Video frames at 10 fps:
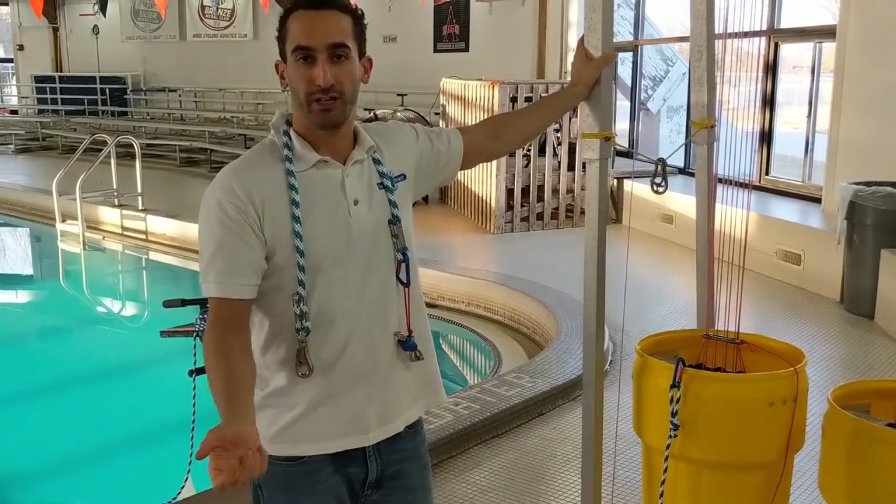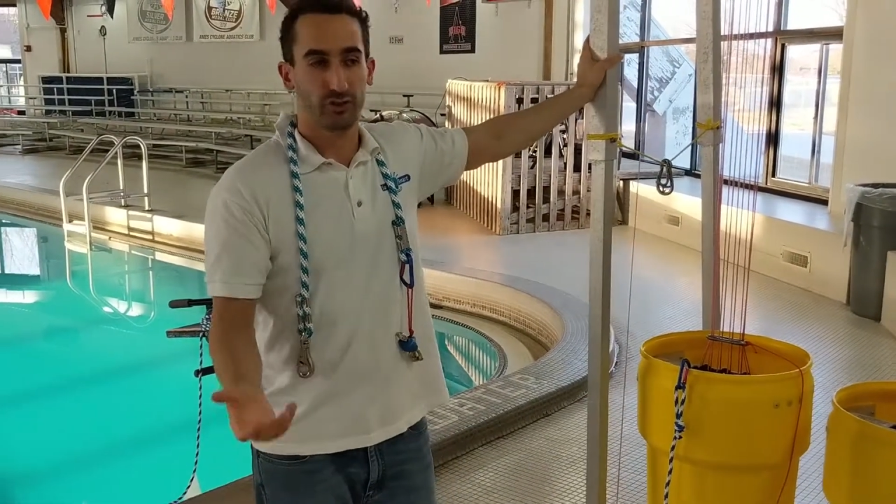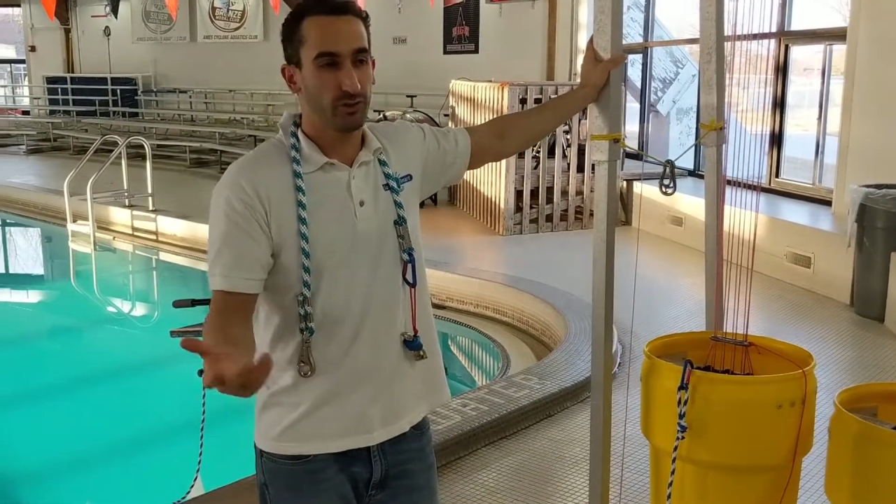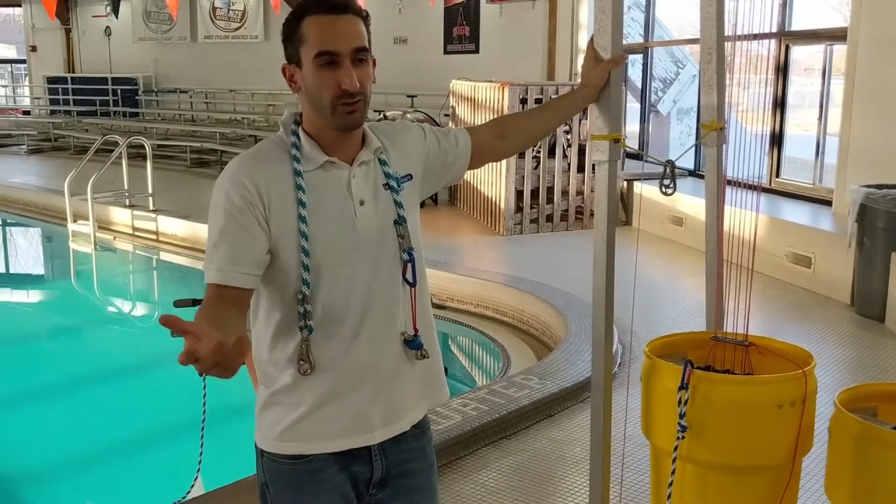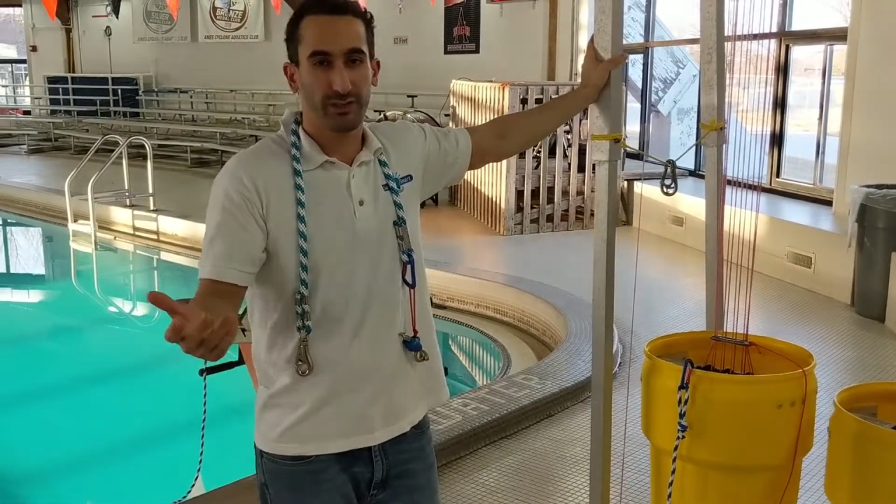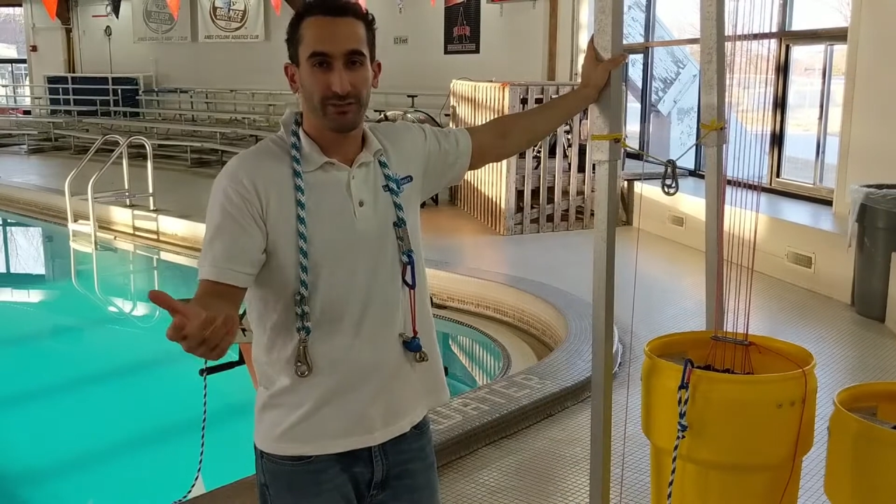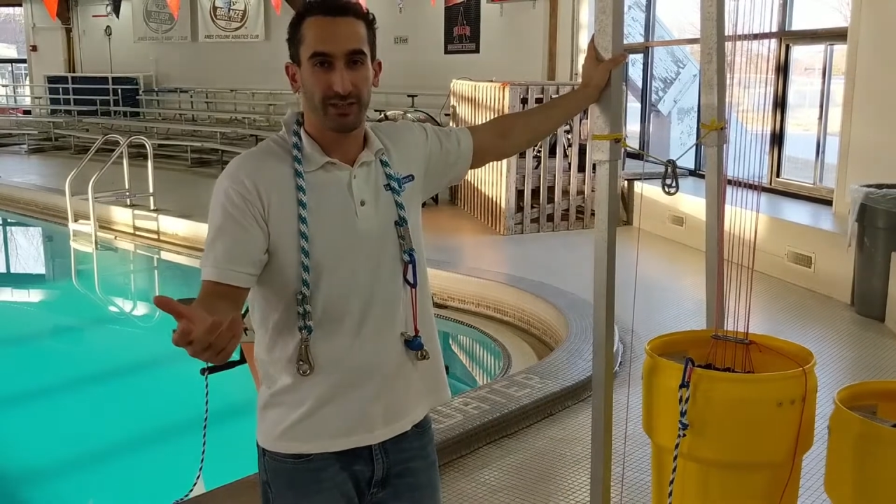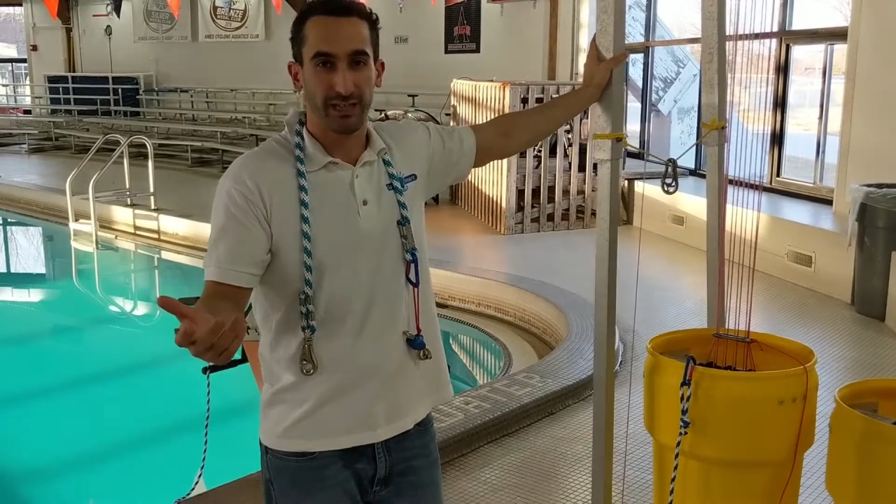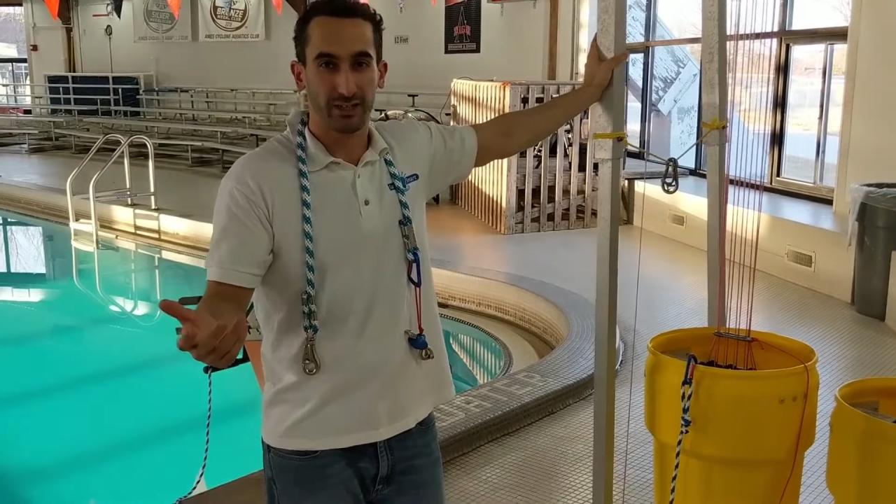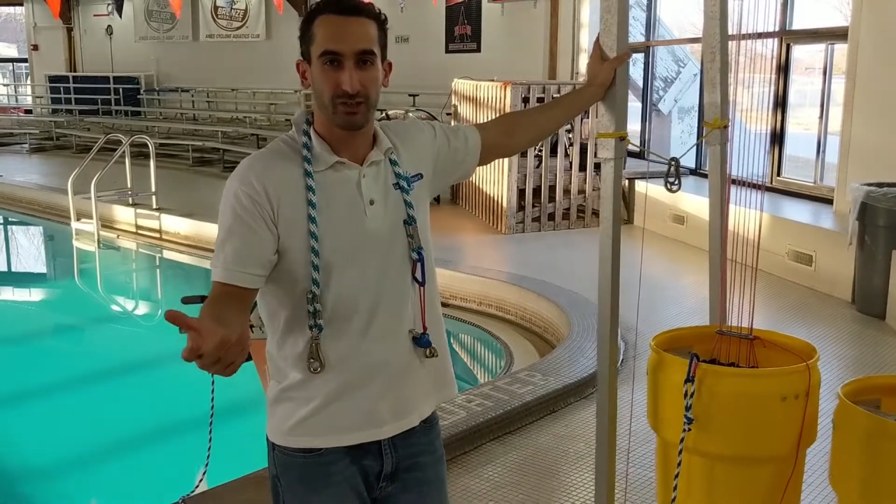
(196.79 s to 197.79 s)
So you don't
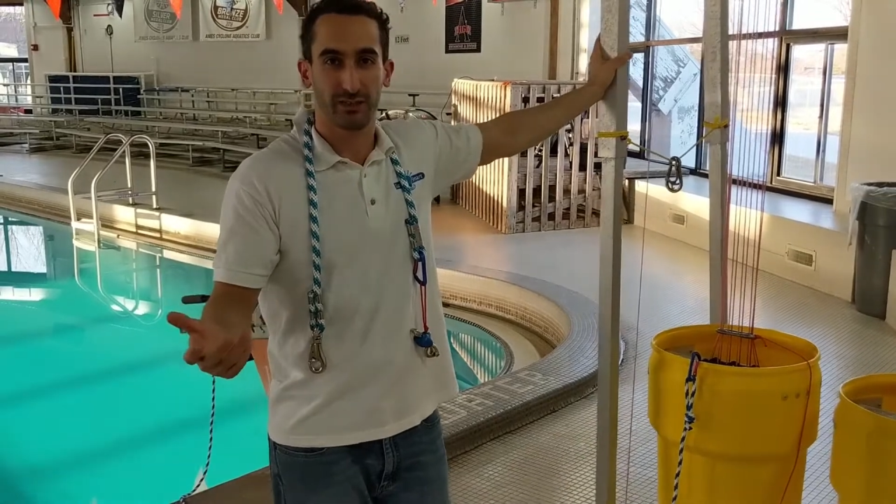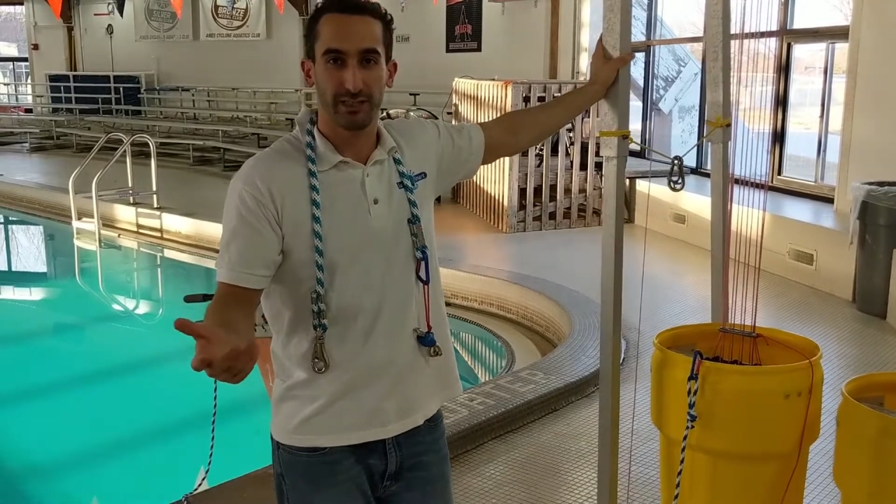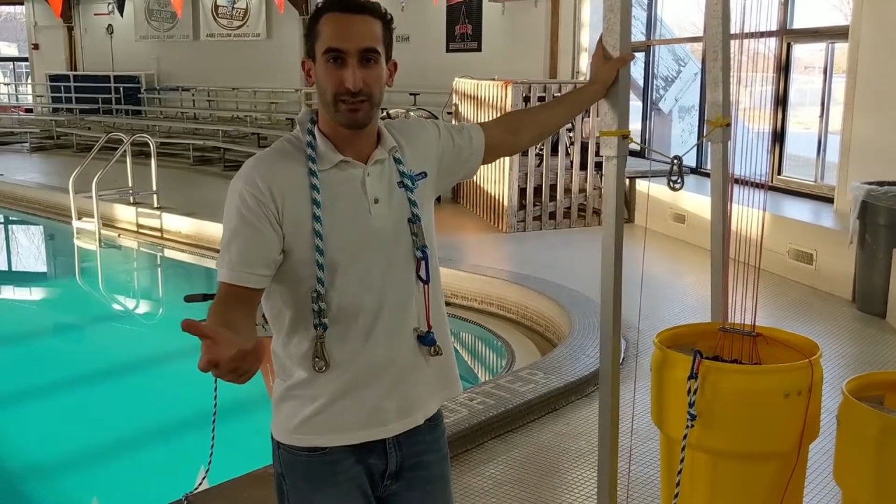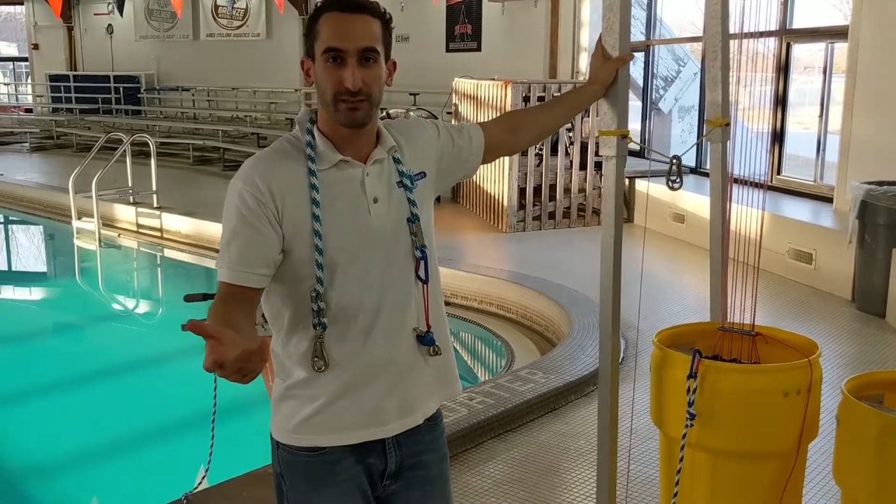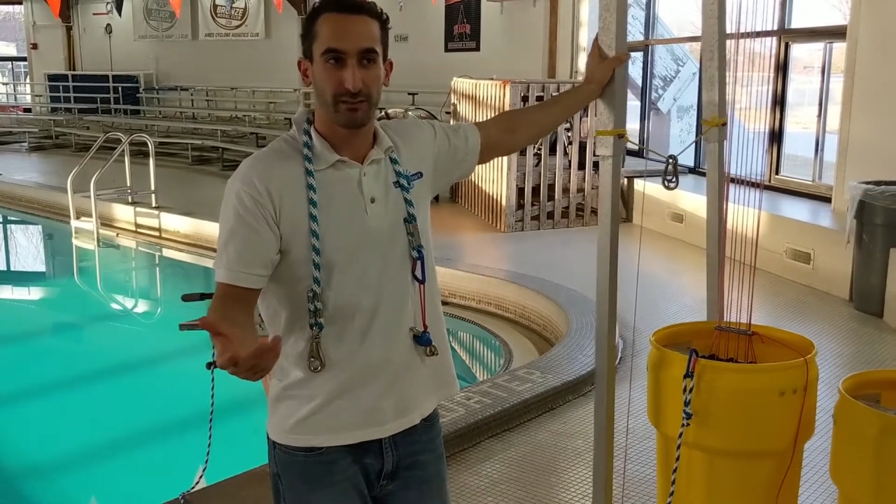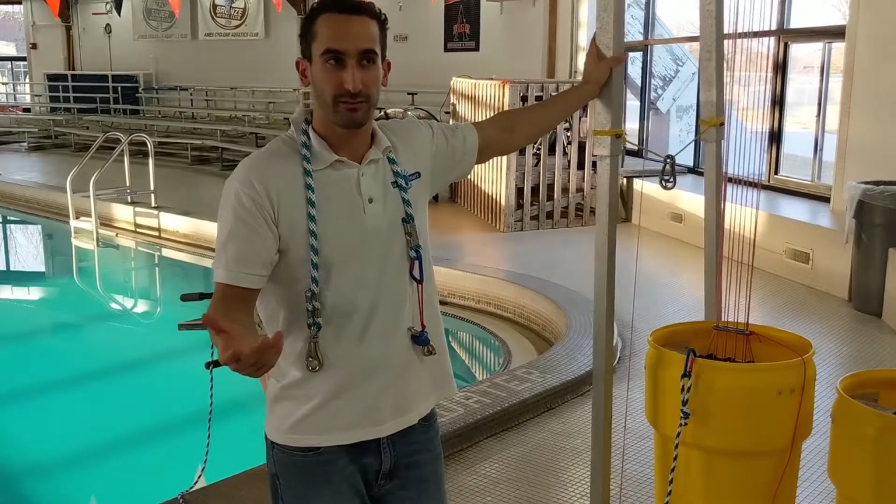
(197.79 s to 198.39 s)
even actually need